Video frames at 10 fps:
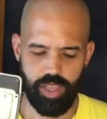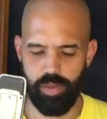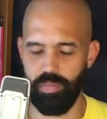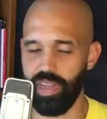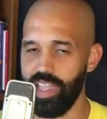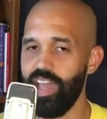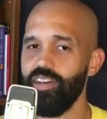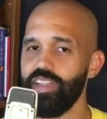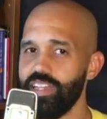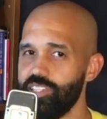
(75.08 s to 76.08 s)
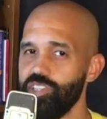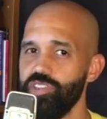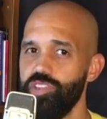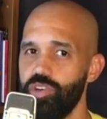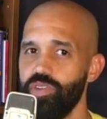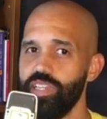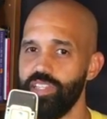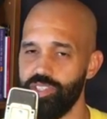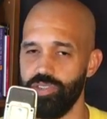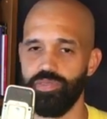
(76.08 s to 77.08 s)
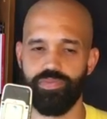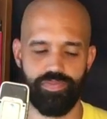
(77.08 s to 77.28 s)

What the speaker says: But count until you don't need to.